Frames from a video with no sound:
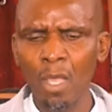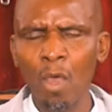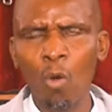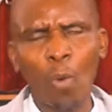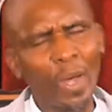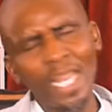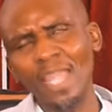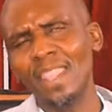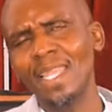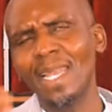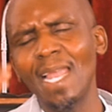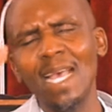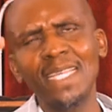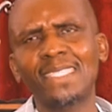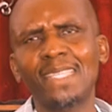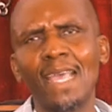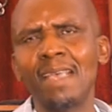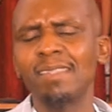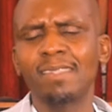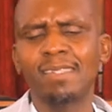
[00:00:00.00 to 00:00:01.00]
What are the
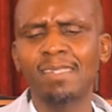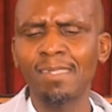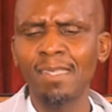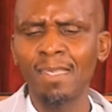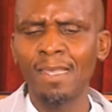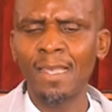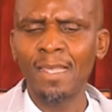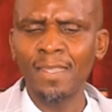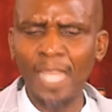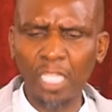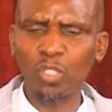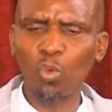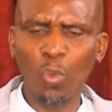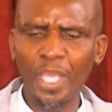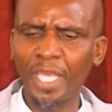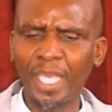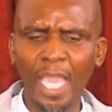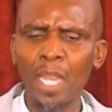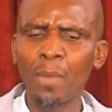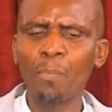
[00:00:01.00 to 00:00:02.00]
lessons that
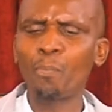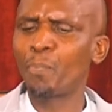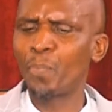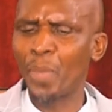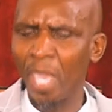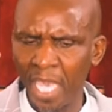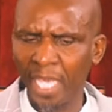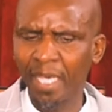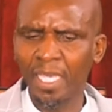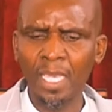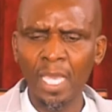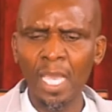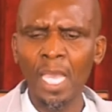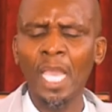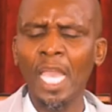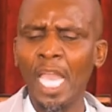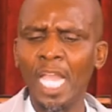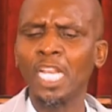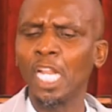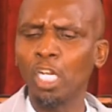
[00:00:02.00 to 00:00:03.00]
we can
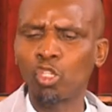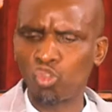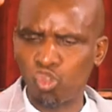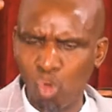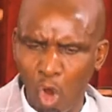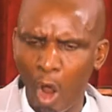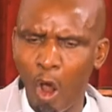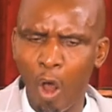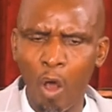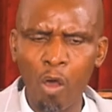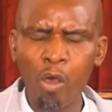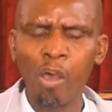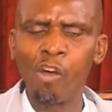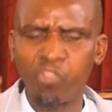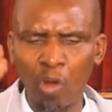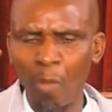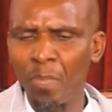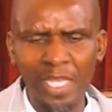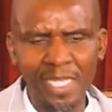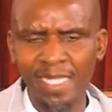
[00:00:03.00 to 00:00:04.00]
pick and draw
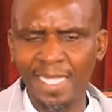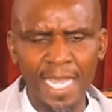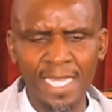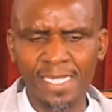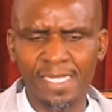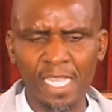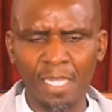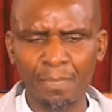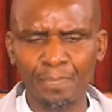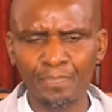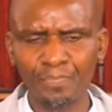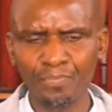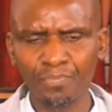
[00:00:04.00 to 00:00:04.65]
from this lesson?